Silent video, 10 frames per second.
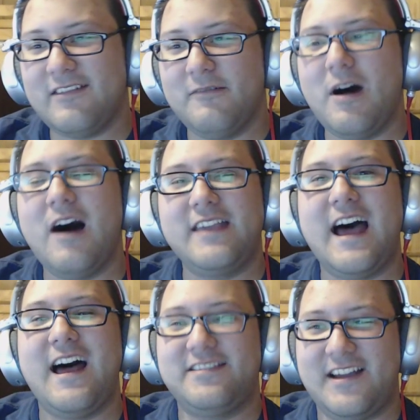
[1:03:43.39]

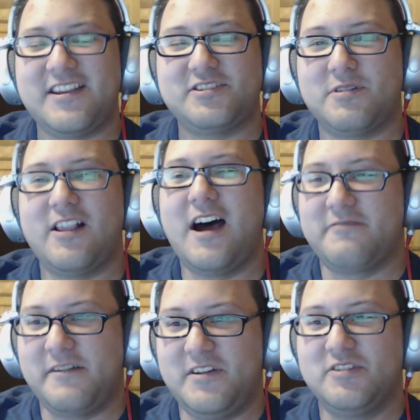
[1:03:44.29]
I thought that's what a lot of
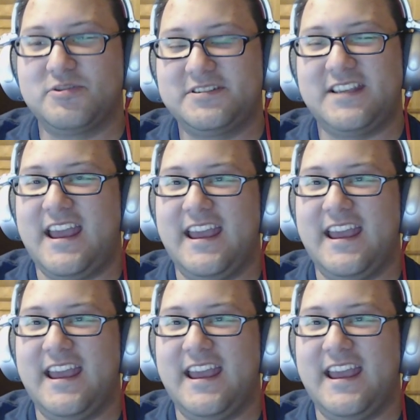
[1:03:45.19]
reviews were saying.